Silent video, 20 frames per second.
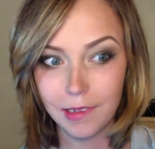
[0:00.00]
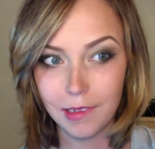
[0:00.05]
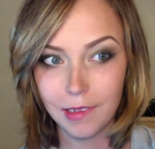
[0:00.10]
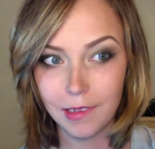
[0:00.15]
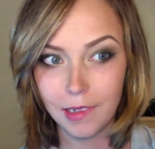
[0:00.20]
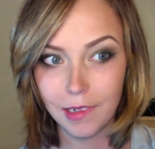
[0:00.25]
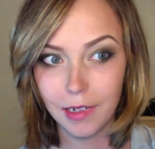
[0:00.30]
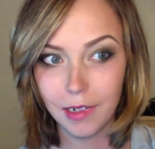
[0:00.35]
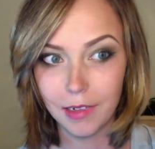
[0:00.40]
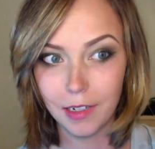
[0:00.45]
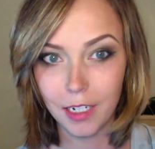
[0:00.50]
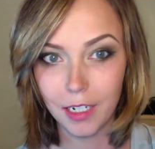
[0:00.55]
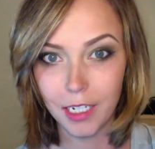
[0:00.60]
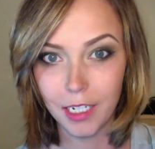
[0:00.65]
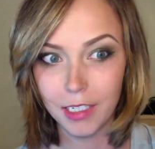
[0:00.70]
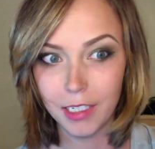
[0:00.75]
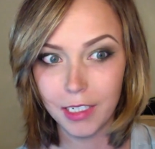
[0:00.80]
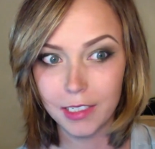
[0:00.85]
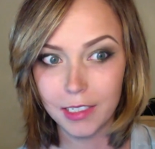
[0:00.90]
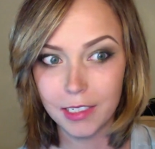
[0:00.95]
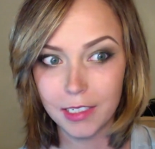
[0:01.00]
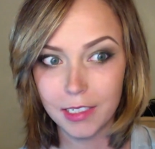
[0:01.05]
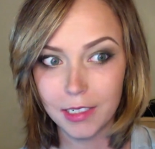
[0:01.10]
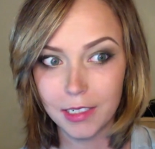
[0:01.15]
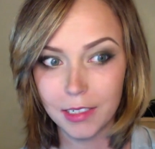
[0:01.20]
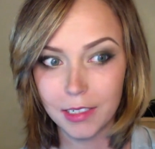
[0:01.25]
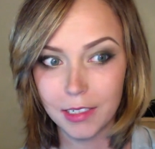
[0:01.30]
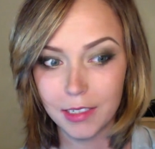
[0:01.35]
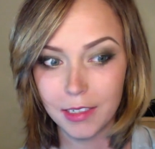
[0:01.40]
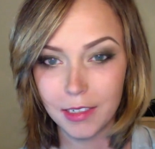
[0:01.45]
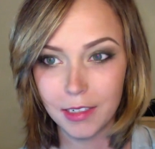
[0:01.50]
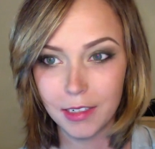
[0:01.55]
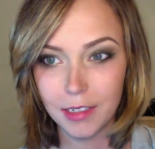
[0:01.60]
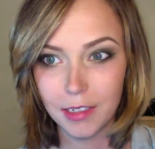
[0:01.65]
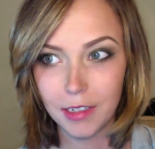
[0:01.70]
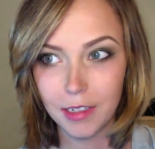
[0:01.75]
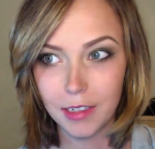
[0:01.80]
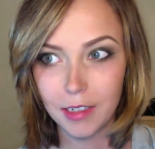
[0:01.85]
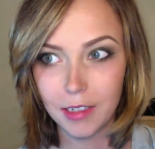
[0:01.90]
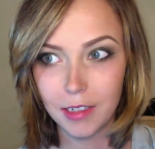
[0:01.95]
All right.
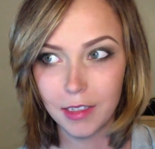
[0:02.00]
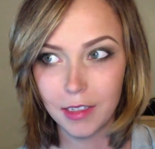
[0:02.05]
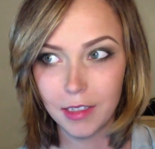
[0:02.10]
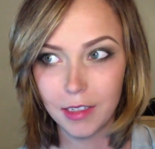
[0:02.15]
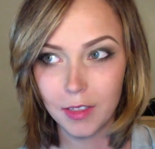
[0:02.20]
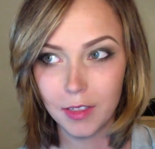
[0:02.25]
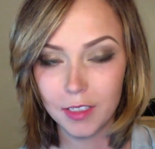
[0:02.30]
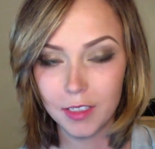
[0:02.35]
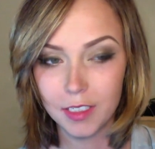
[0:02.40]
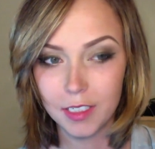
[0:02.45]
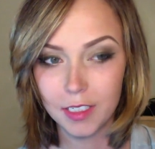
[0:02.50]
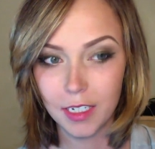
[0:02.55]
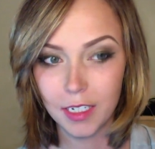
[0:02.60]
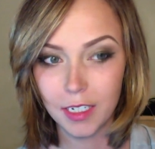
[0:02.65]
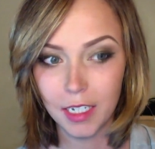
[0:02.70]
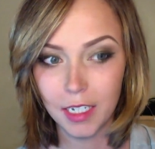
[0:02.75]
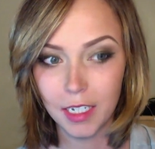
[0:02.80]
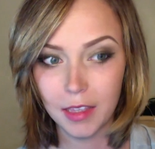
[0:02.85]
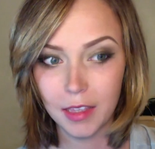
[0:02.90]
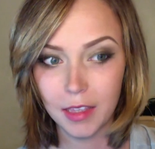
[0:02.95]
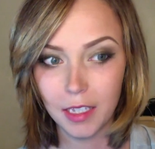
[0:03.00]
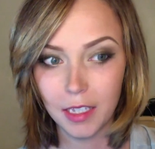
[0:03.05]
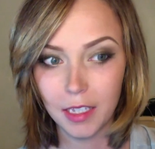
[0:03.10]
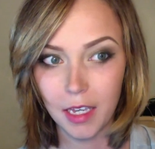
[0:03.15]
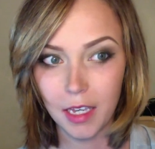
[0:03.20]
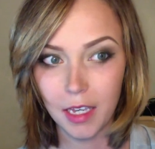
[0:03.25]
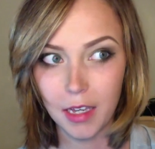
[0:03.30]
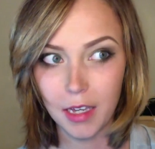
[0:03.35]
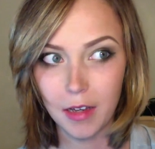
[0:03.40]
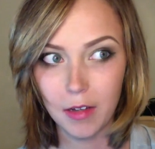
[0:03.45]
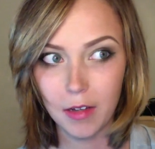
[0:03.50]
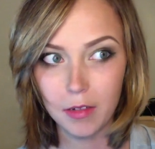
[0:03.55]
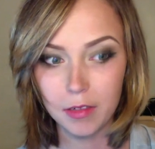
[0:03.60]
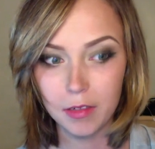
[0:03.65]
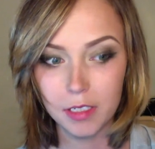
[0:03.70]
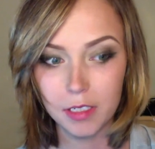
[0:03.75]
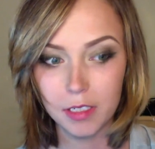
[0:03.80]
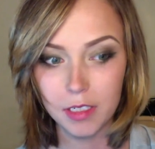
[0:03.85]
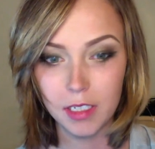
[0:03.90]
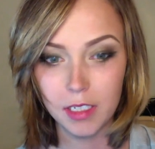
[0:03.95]
Looks like the Hangout
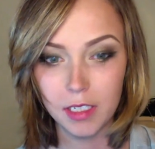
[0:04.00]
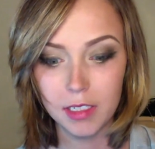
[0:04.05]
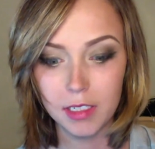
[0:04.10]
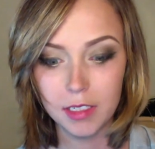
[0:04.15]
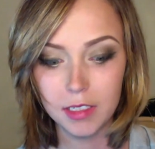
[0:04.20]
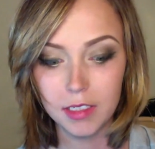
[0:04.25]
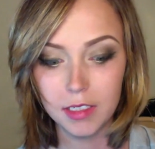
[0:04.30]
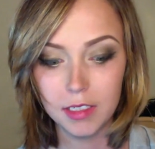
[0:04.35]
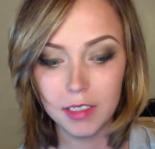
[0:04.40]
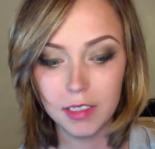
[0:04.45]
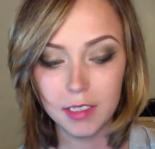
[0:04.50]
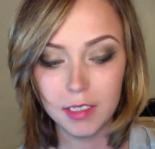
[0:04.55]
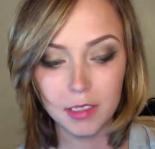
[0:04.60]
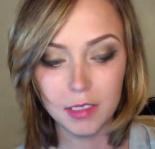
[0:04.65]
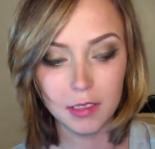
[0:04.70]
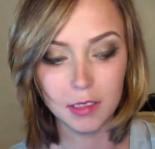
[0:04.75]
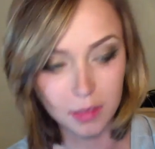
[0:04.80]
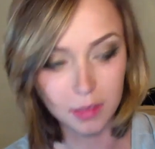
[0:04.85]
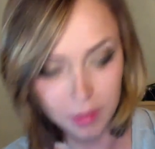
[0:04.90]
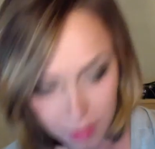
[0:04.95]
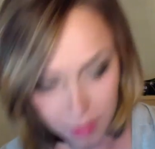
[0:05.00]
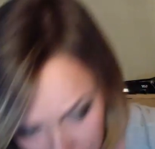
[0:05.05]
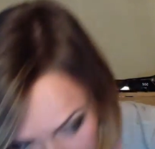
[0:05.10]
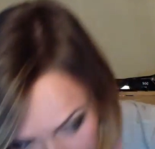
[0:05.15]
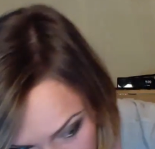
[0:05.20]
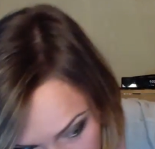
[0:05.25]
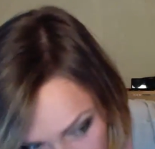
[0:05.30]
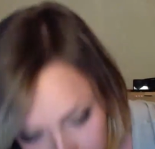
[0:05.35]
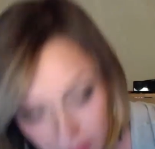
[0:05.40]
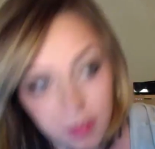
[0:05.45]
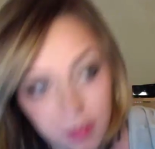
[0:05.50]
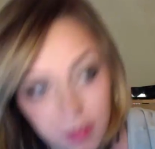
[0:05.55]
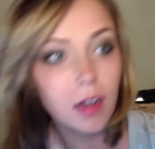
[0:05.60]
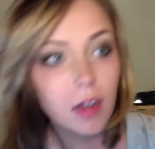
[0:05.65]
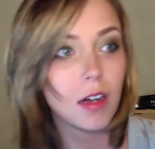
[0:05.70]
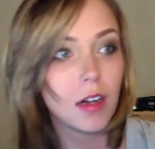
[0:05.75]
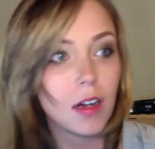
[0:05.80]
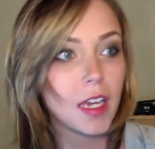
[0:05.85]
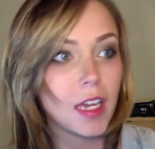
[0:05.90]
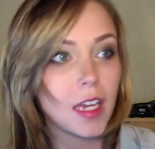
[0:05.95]
is
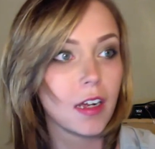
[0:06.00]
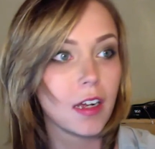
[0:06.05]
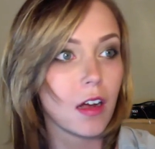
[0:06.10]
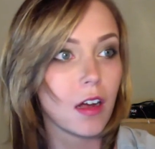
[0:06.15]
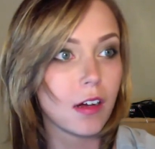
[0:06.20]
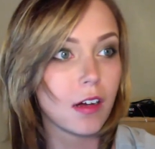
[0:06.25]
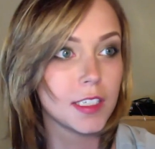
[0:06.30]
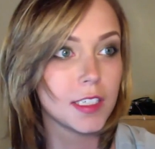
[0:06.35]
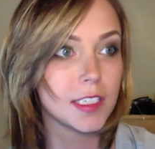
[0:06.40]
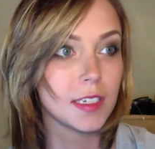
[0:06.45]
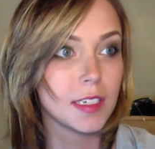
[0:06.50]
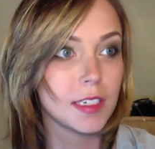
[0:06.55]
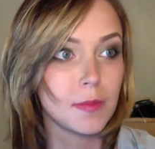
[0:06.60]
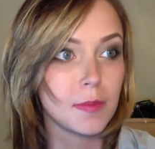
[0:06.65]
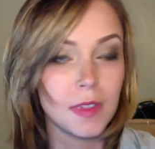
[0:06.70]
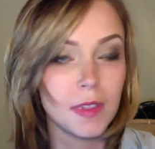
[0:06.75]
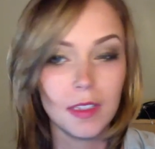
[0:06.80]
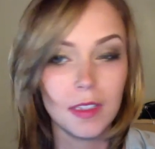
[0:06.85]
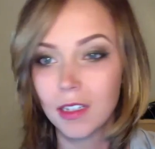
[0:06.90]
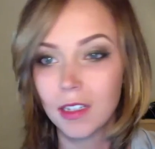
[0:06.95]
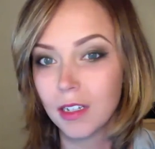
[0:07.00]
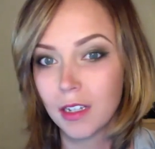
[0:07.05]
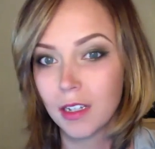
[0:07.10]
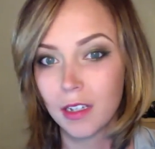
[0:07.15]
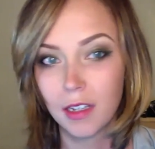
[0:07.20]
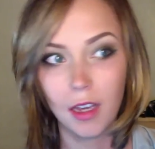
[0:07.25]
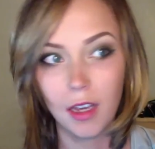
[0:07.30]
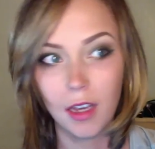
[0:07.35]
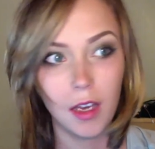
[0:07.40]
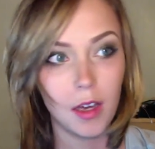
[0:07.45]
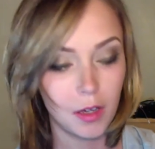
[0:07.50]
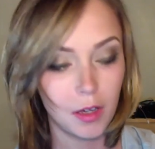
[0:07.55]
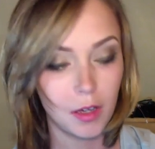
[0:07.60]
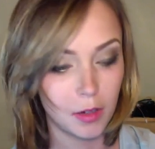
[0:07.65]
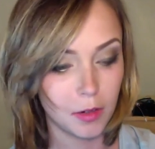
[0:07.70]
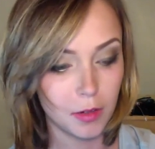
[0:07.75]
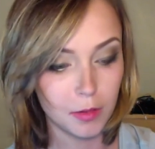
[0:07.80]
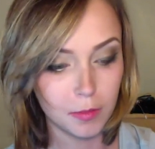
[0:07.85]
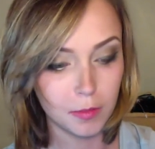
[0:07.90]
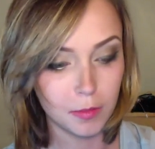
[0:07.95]
on air. Awesome.
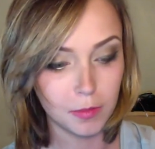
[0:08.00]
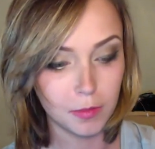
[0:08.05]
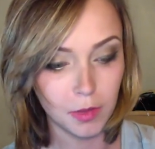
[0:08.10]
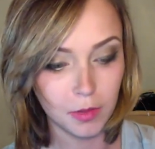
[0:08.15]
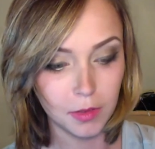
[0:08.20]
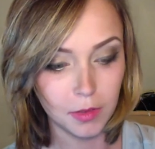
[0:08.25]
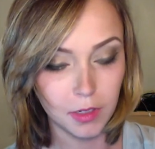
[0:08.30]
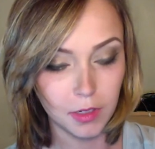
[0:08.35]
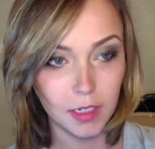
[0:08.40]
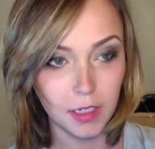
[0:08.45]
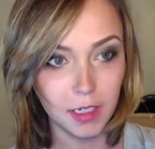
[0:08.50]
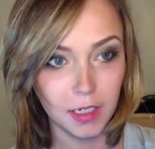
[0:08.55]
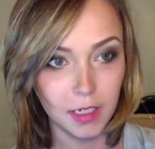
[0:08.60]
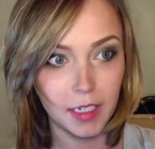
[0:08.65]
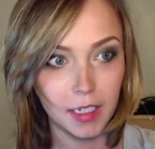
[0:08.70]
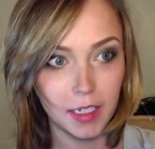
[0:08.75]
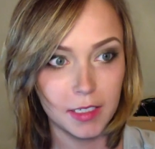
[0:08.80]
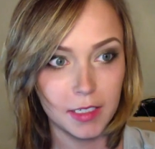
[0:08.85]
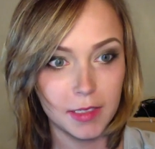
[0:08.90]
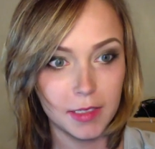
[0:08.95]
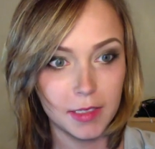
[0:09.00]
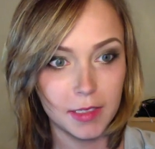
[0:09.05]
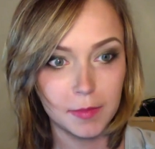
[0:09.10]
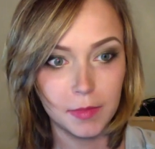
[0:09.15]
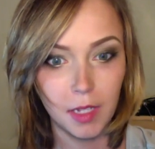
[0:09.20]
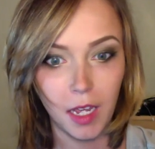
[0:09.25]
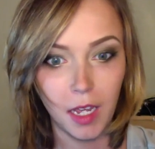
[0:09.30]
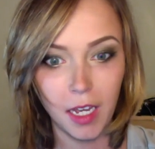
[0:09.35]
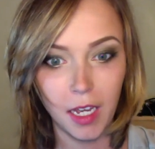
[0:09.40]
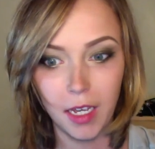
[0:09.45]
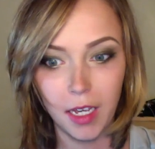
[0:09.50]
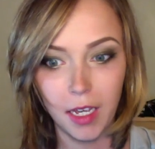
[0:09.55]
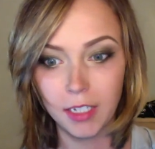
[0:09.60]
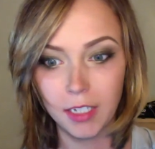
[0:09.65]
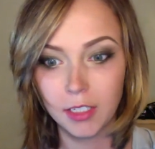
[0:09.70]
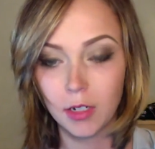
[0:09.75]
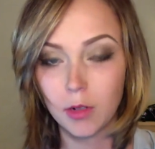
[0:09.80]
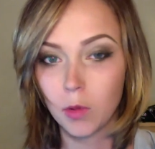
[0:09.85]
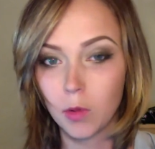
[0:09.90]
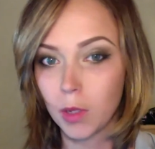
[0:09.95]
Oh, hold on, guys. I don't
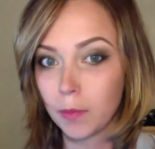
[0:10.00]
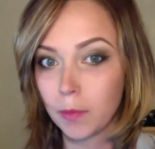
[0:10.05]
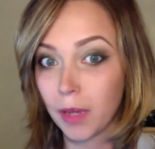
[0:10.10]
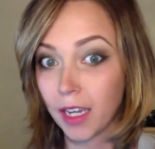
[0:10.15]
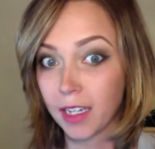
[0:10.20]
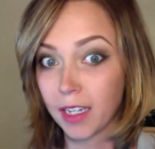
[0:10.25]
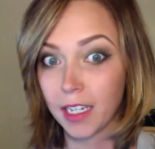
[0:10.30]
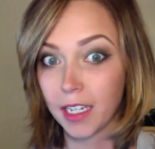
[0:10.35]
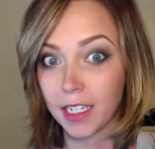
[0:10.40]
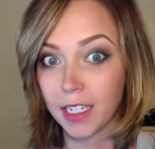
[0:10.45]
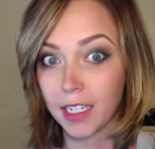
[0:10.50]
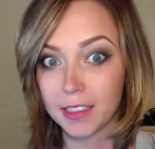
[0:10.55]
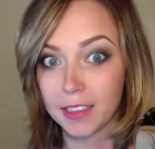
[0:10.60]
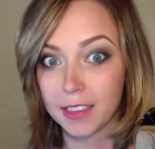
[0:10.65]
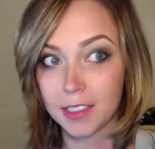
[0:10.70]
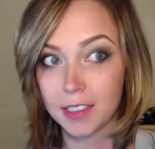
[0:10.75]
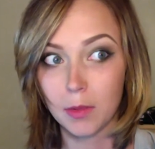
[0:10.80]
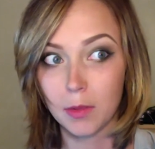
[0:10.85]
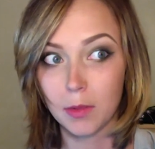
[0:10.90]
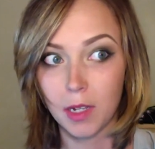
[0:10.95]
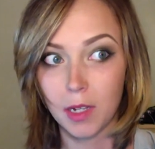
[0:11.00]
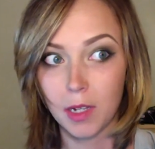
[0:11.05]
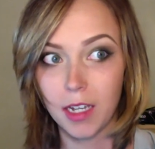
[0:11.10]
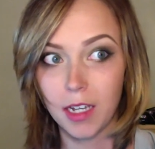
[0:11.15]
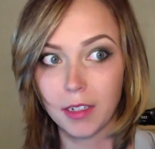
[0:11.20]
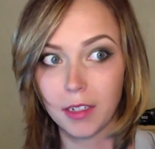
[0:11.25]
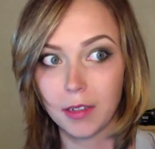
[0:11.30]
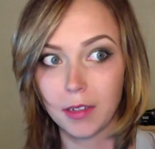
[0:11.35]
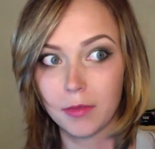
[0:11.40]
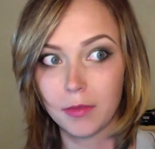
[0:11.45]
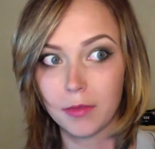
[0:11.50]
know where Becca is, so I'm kind of